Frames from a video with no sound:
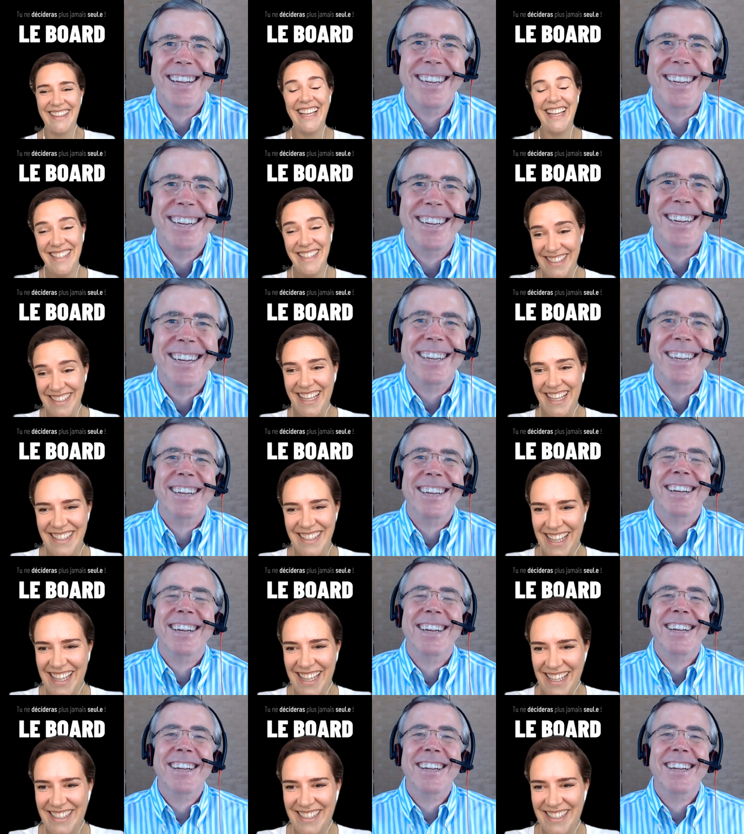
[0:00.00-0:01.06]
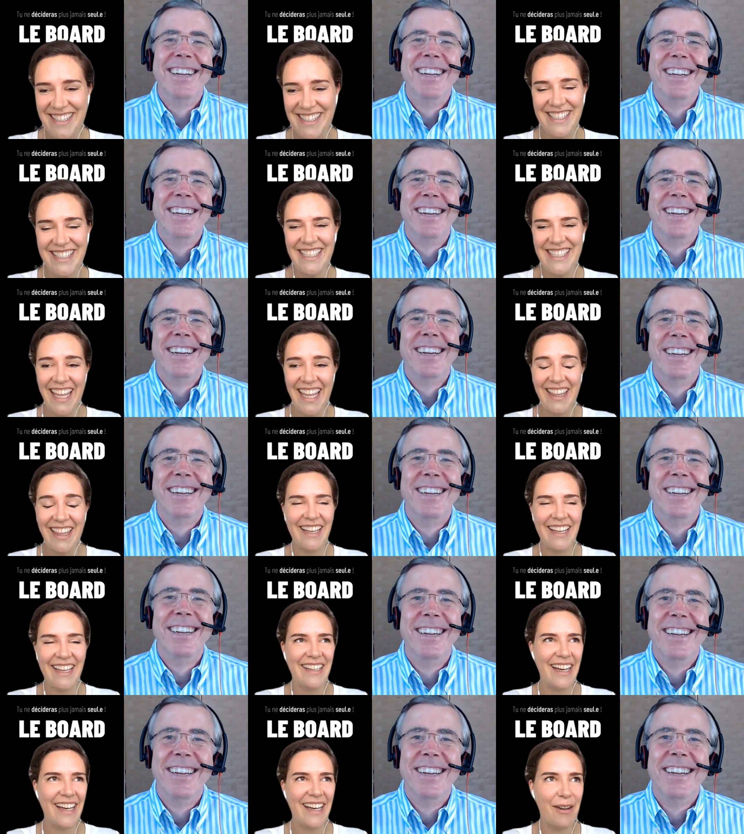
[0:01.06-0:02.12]
Speaker 1: that's that's nice indeed. And
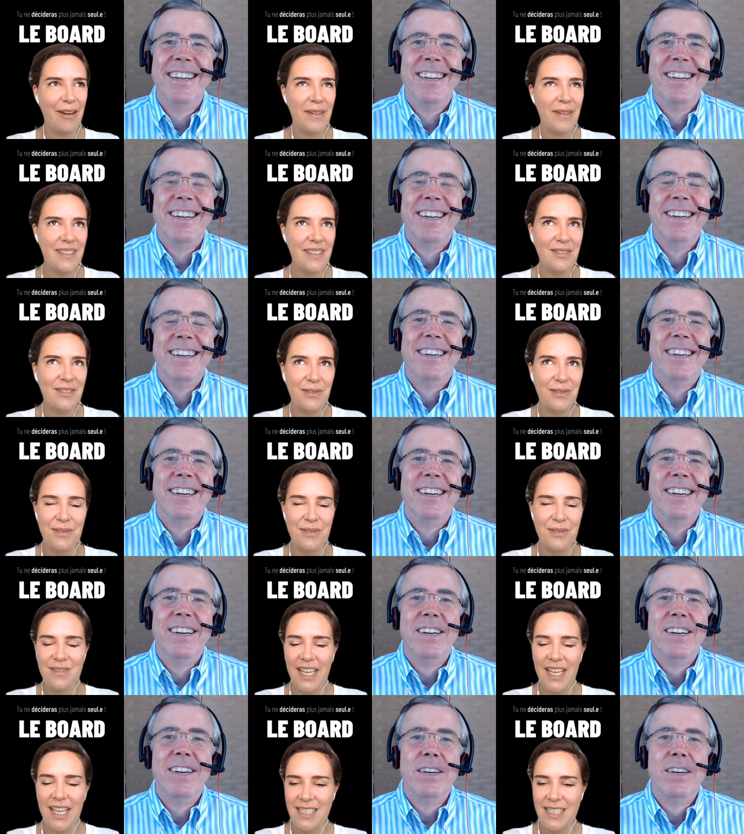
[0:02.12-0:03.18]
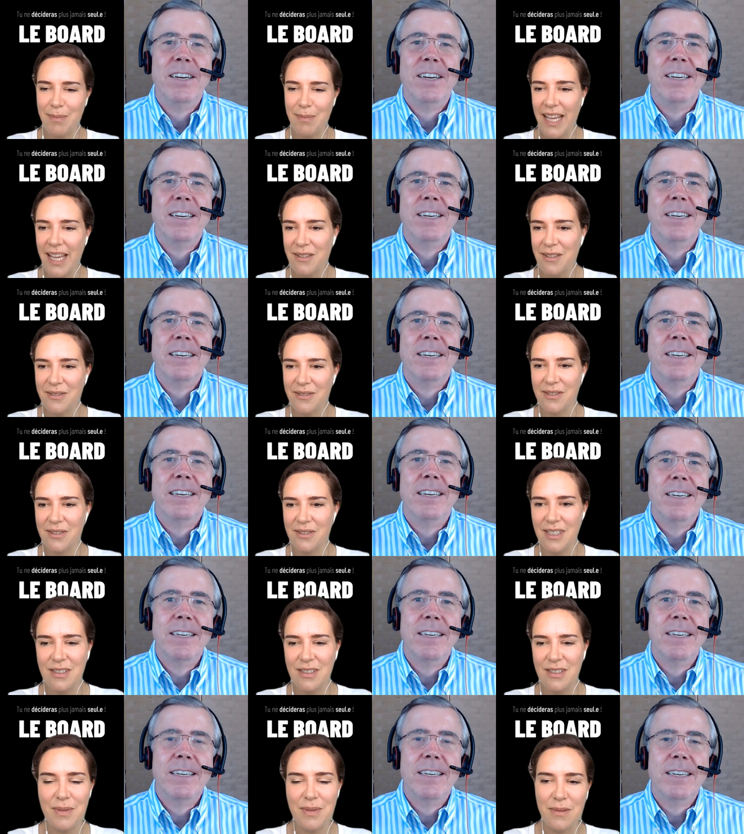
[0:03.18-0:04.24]
uh, I wanted to explain also a
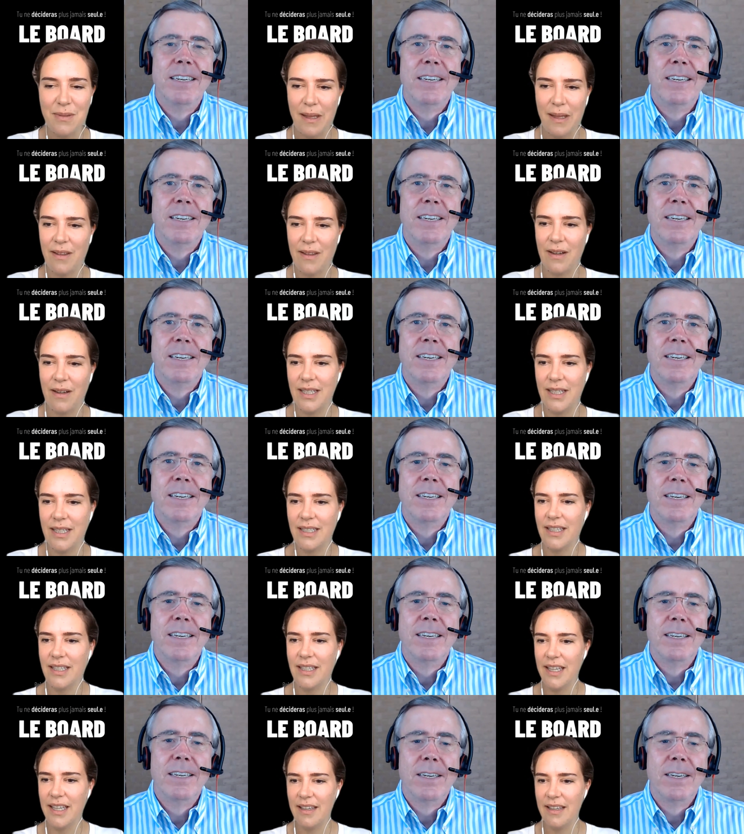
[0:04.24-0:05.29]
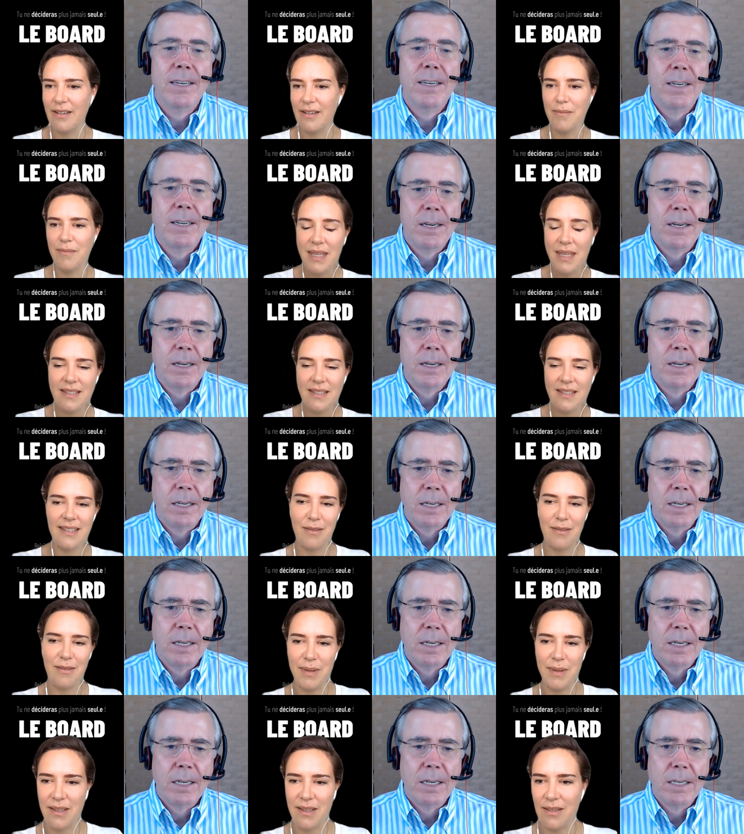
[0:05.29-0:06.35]
little bit about our uh,
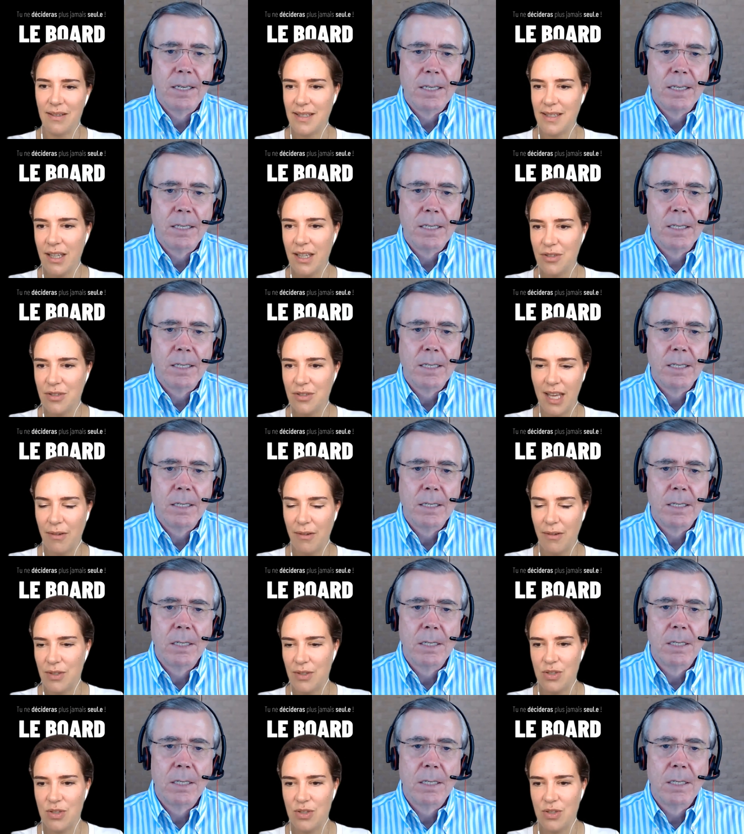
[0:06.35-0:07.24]
meeting because actually I